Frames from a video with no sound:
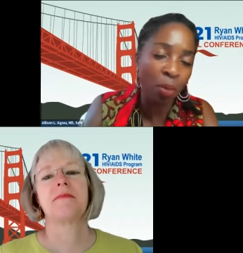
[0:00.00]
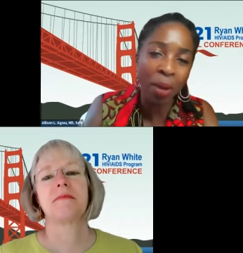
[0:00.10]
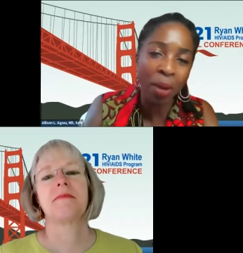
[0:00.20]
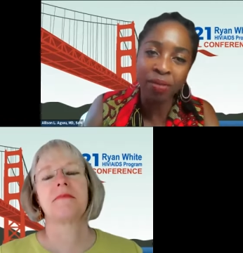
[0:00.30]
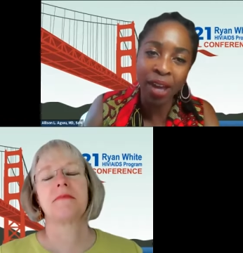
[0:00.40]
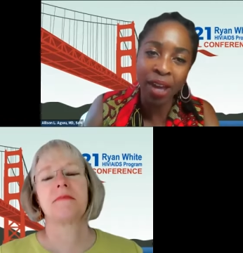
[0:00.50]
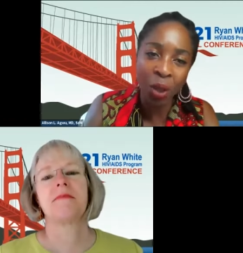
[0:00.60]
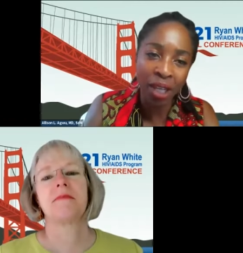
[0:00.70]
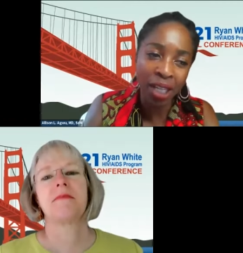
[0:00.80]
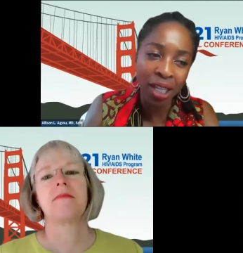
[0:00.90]
Speaker 1: value. And
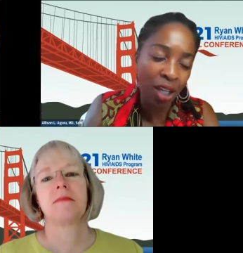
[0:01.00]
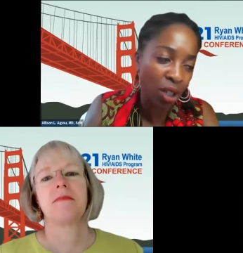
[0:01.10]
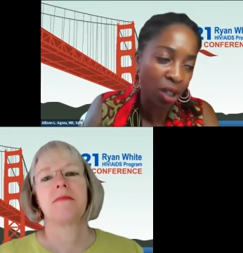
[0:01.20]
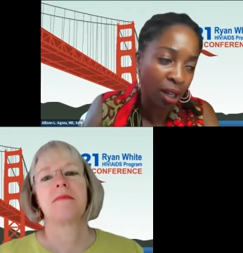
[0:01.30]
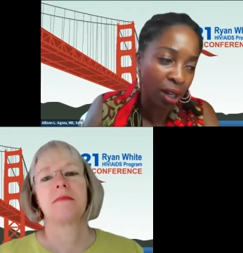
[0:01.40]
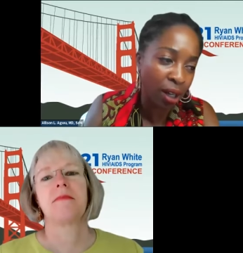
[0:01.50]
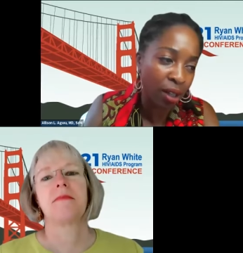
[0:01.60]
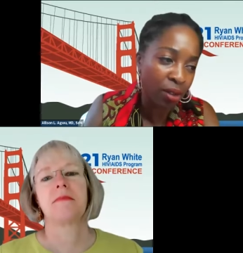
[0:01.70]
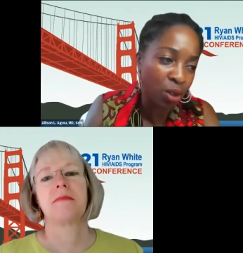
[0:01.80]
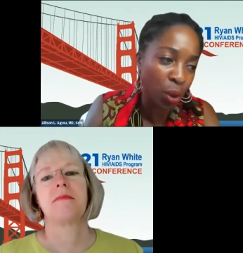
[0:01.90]
that's actually uh,
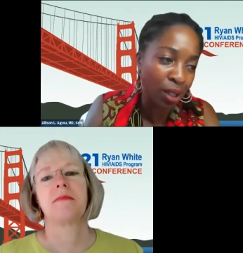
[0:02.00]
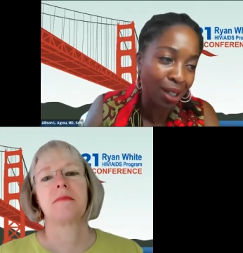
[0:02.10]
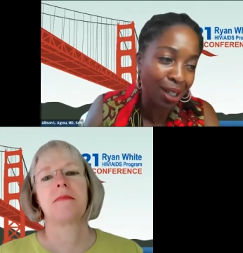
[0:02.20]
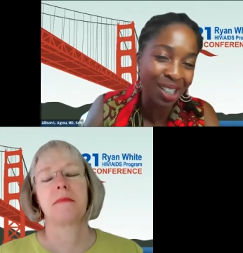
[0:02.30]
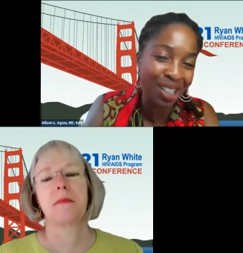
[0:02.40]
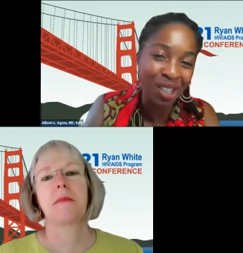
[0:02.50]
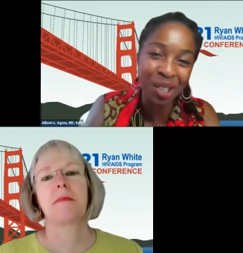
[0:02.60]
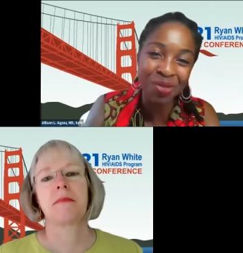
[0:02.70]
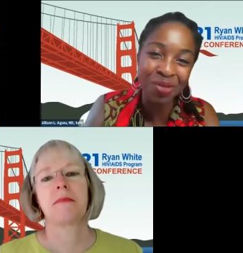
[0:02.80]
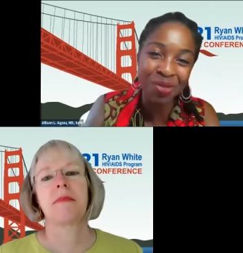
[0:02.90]
stolen initially
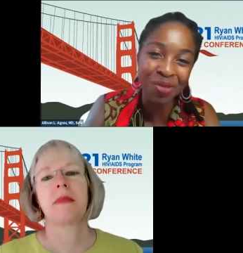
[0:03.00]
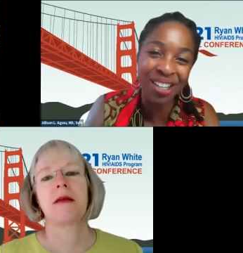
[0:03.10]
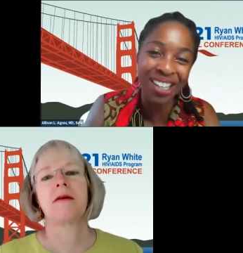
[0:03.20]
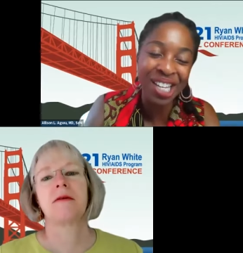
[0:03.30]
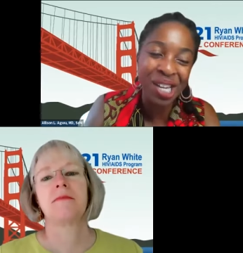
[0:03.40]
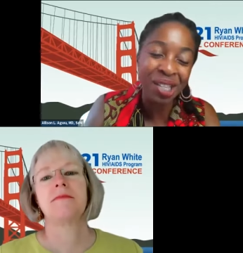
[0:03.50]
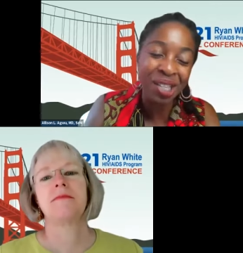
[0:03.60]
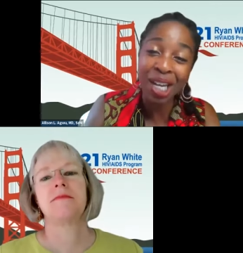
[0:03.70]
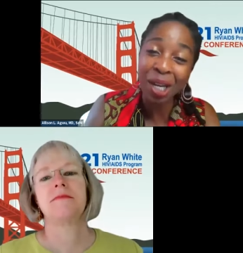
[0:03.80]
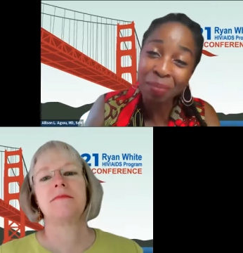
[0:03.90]
from the, the
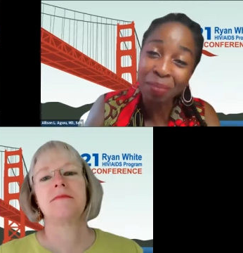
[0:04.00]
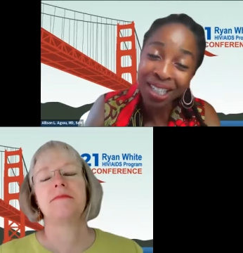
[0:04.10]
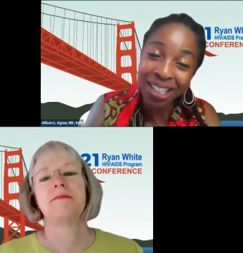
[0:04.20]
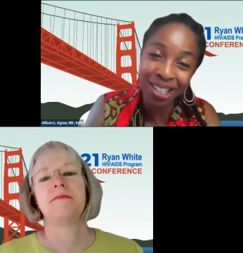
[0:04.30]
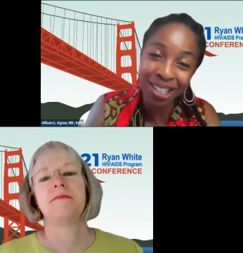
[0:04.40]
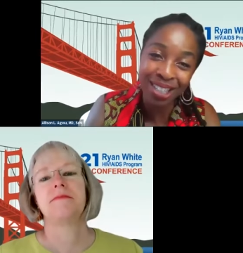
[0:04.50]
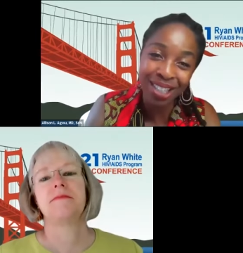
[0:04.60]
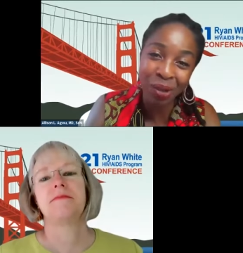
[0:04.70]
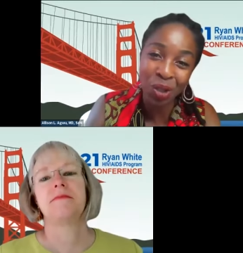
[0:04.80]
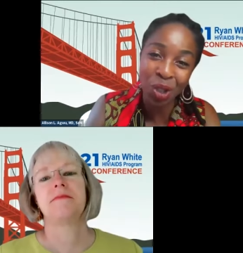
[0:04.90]
diabetes
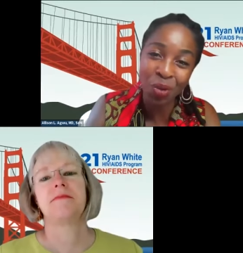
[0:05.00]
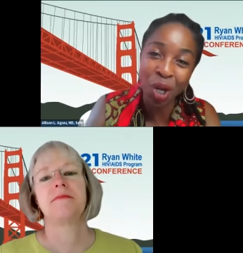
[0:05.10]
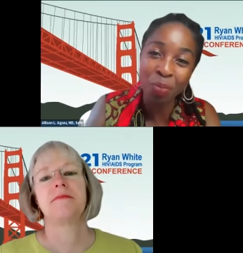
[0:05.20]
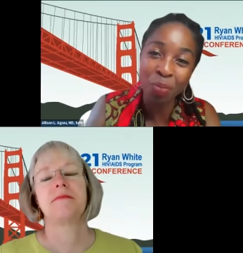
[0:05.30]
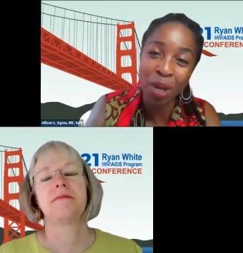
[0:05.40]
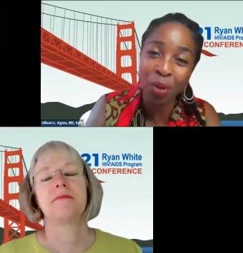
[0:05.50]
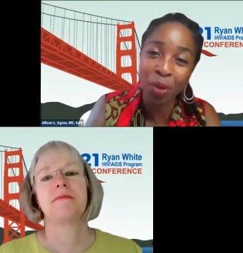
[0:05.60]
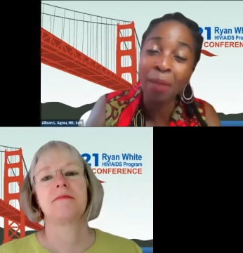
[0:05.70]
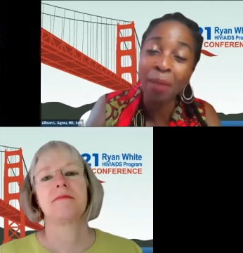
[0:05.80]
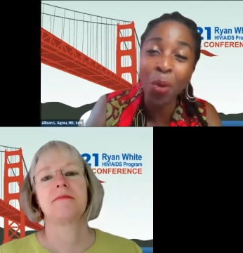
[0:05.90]
literature, young people,
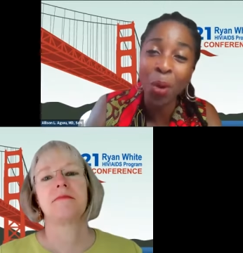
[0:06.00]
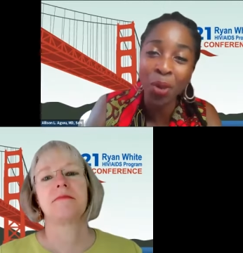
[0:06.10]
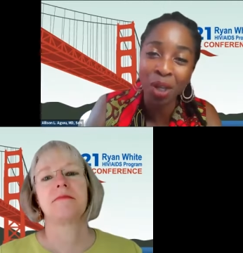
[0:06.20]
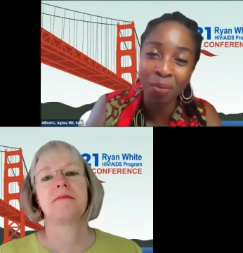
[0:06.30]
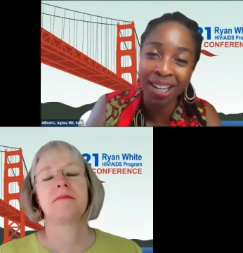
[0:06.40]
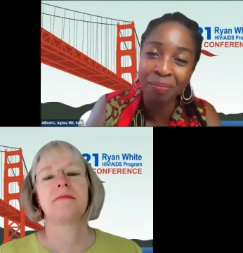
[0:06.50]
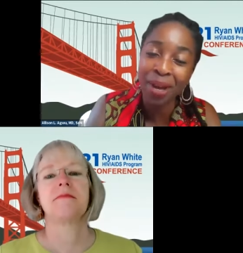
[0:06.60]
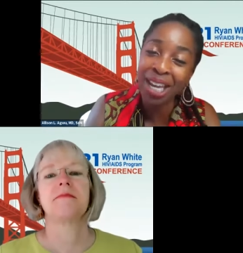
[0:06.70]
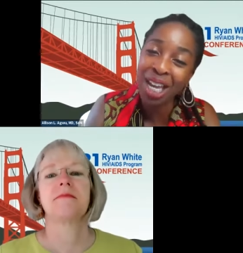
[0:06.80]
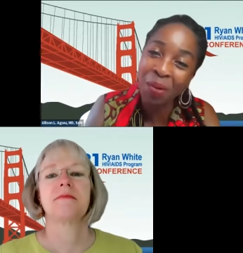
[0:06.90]
I'm more than my, my
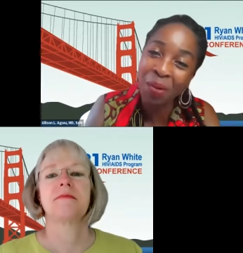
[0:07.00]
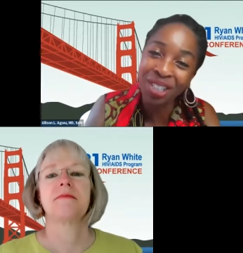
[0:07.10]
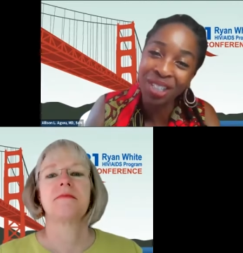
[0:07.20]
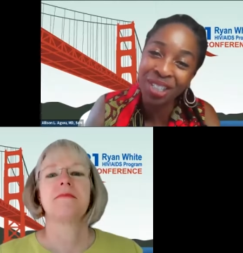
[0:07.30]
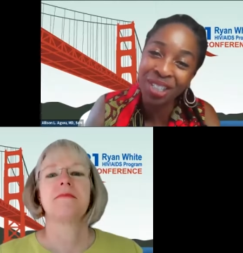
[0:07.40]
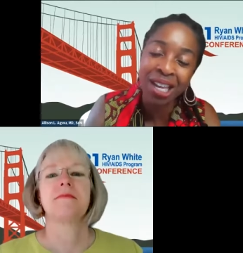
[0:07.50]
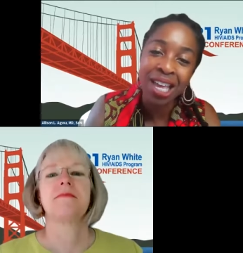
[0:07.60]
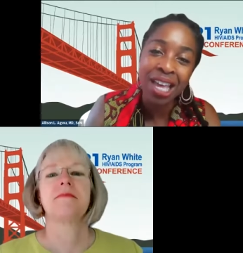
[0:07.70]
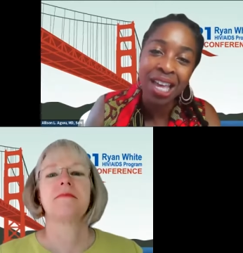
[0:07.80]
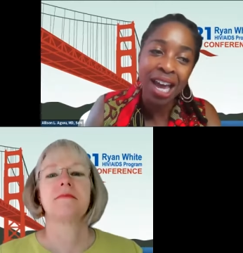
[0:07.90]
A1C.
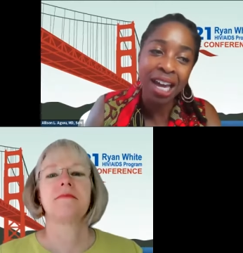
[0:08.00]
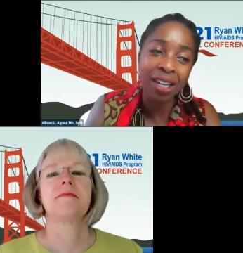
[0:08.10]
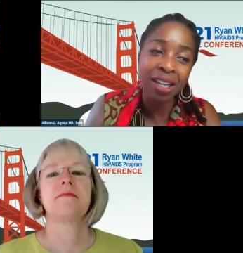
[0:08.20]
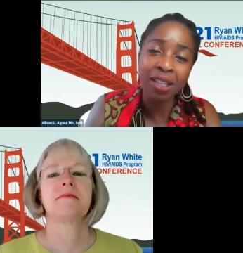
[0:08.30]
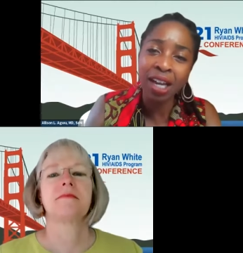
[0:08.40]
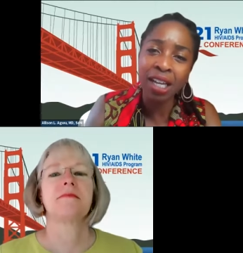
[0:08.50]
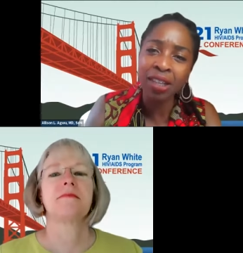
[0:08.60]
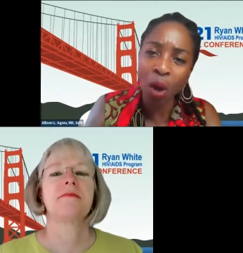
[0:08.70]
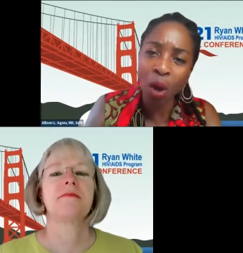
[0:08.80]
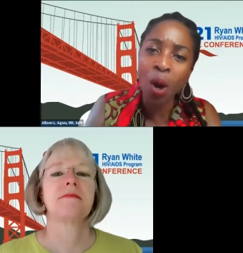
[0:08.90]
And, and, and they
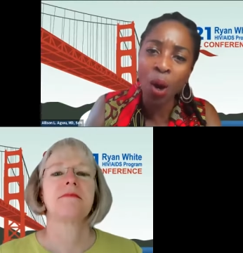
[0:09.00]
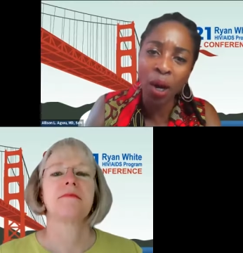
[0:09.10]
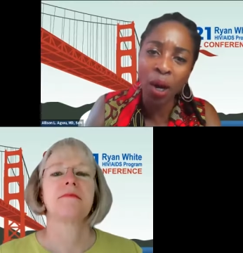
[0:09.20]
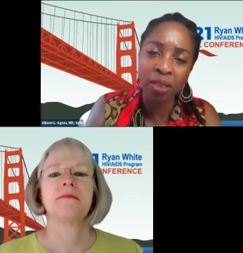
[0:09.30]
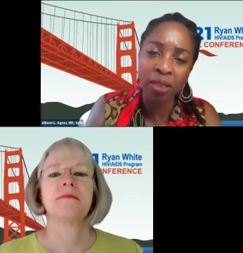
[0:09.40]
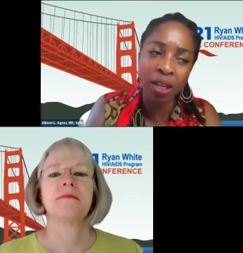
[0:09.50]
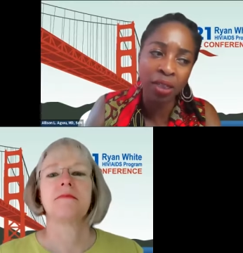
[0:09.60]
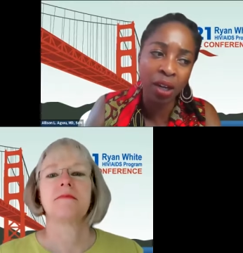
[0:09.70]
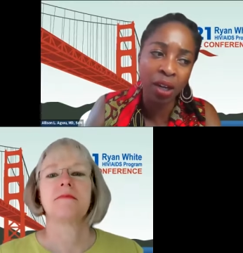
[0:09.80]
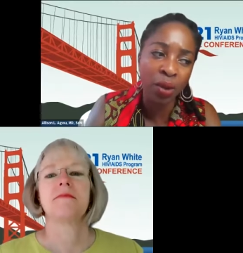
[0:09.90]
are, and I think
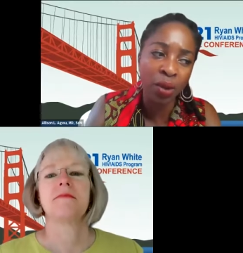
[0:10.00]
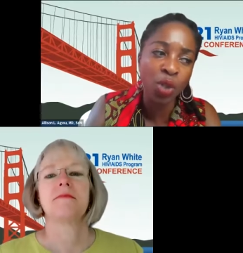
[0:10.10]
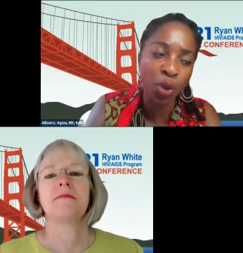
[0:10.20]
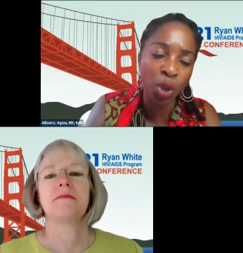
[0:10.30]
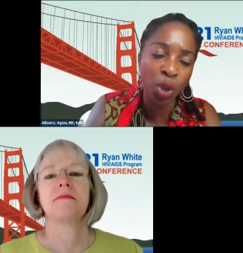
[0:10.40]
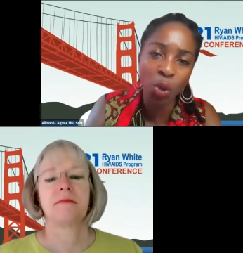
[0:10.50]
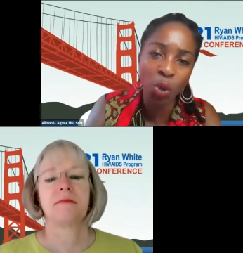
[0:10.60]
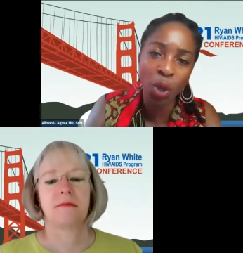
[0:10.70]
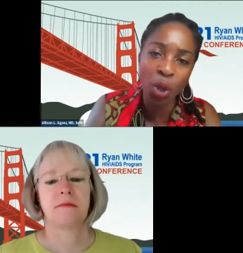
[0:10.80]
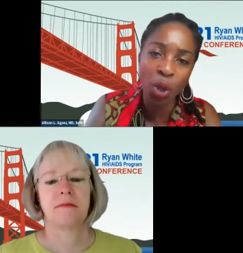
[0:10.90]
there, there is
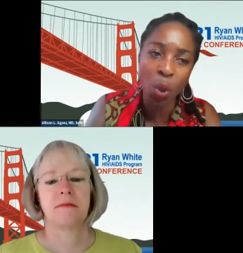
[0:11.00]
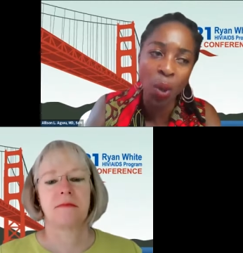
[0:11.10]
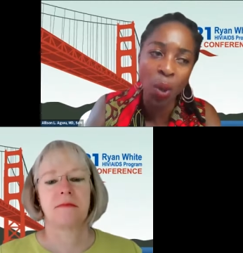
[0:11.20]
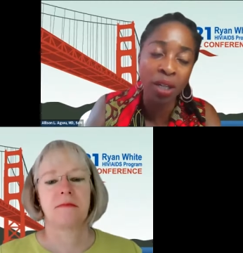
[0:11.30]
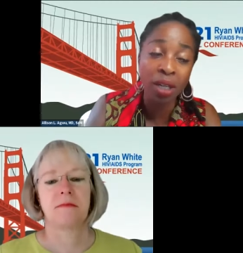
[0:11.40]
frustration. You go in and